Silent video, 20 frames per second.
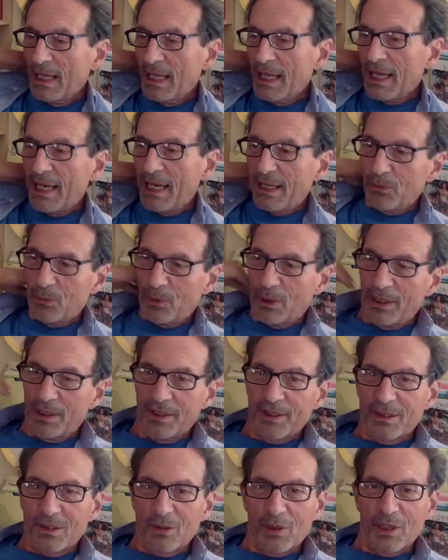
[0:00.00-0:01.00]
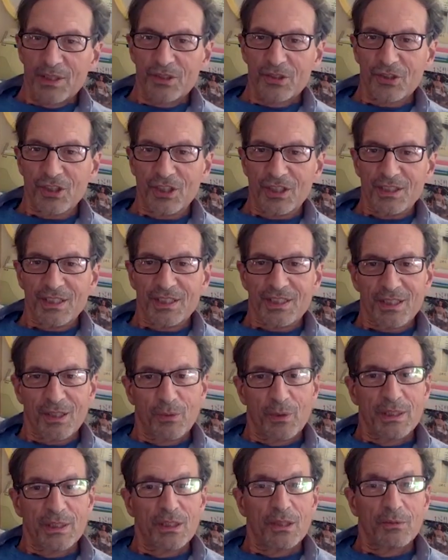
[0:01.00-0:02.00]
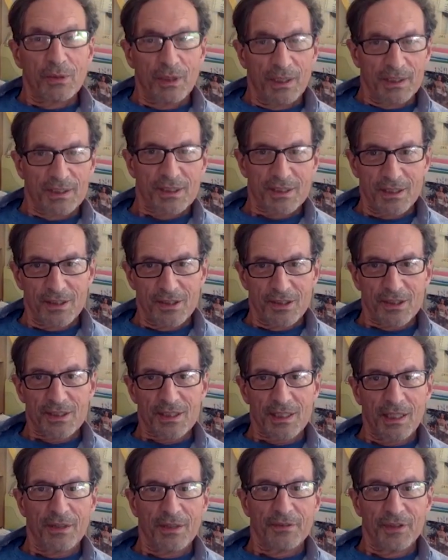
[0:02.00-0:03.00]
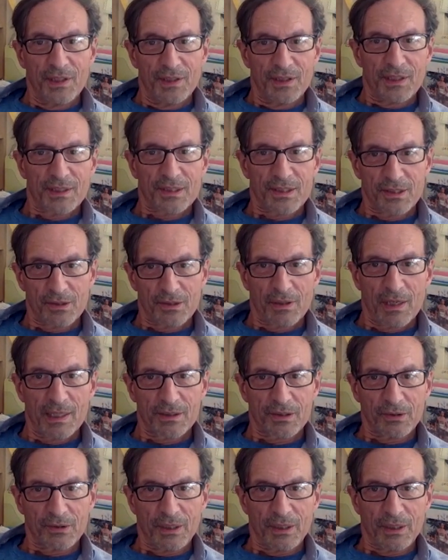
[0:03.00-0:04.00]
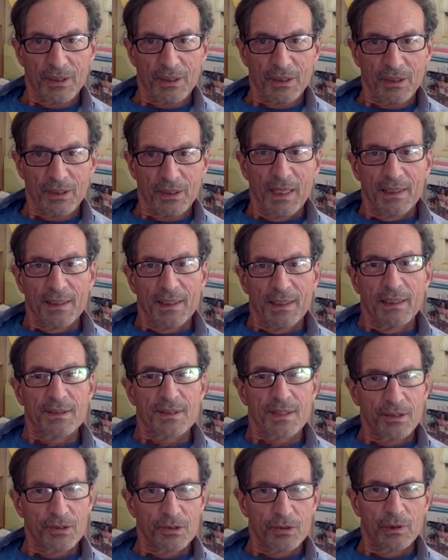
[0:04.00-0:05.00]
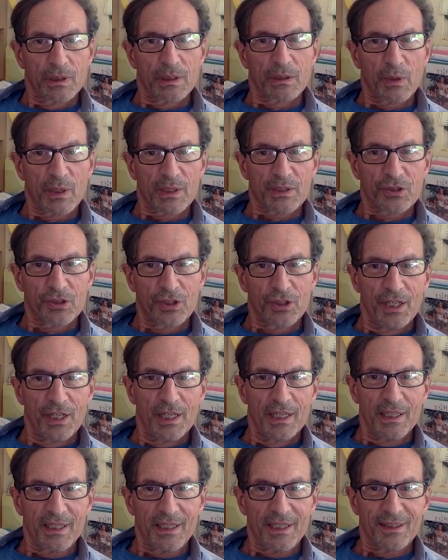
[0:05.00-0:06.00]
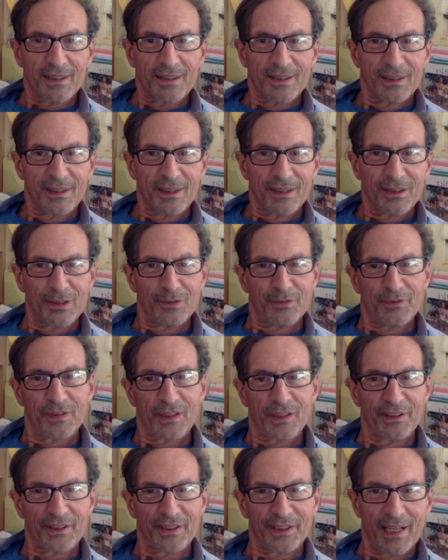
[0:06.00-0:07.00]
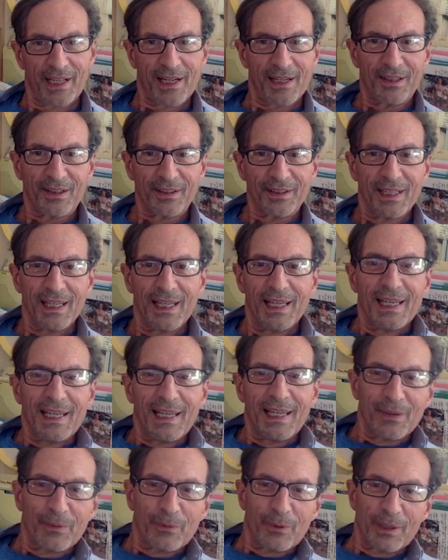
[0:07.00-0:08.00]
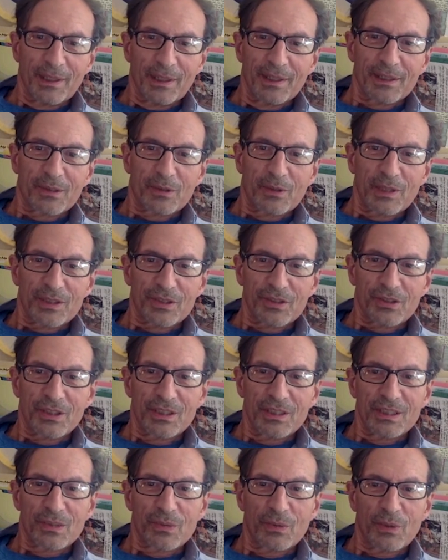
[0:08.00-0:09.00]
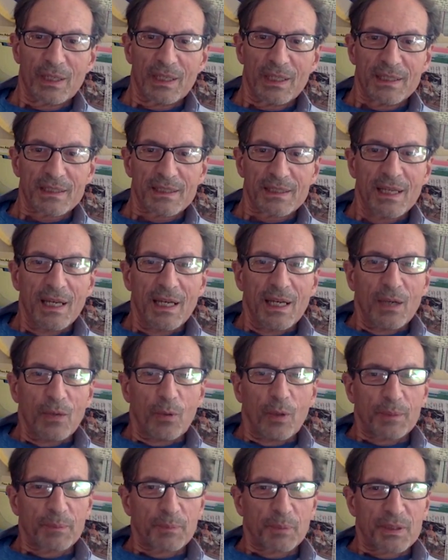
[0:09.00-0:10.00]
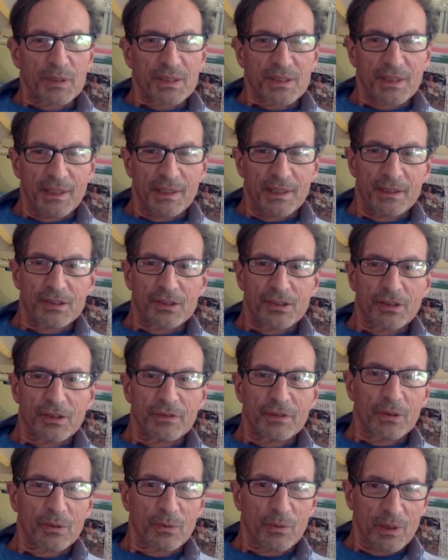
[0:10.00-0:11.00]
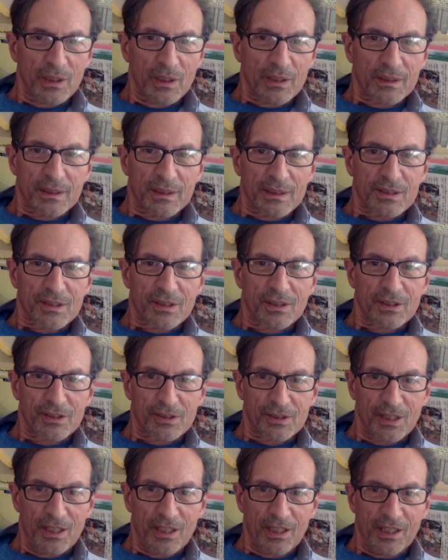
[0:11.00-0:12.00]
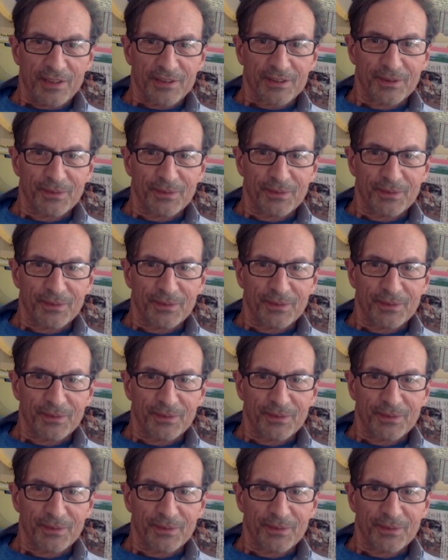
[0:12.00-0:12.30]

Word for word: and one of the questions so when you listed yourself in this directory, they sent you a questionnaire and you filled it out. And one of the questions was, what percentage of your work is Gestalt?